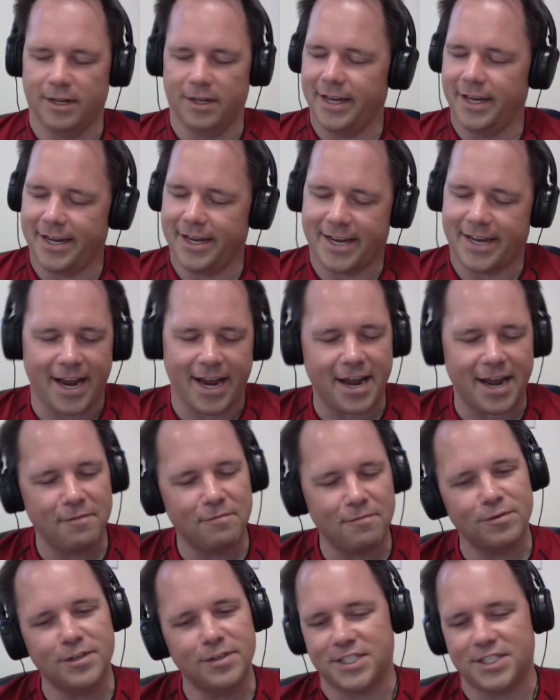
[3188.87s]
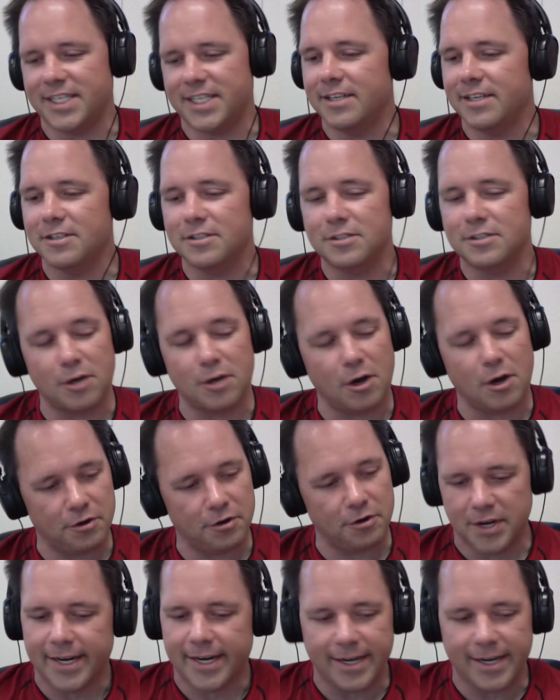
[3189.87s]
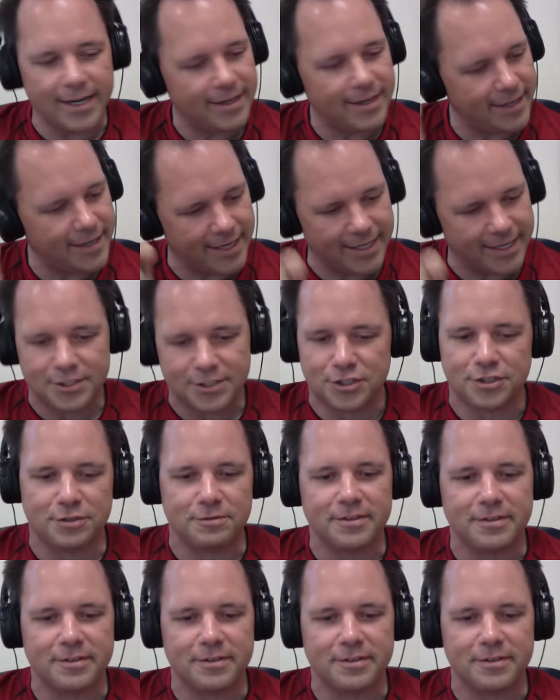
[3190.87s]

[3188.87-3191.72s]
like every single day. Oh, you got a gun? Let's shoot.